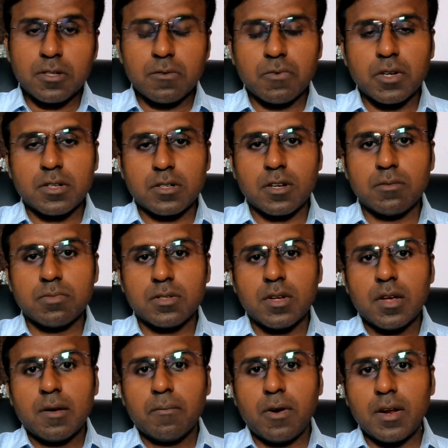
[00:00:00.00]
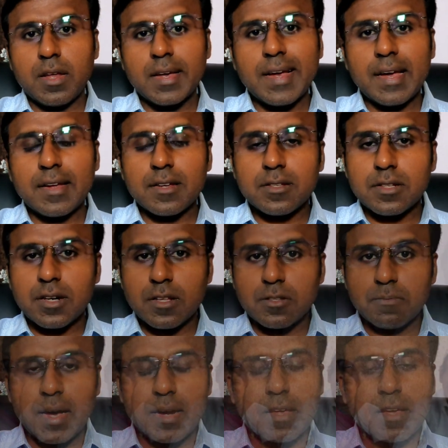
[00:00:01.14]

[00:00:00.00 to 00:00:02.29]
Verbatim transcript: specific terms polygynous that is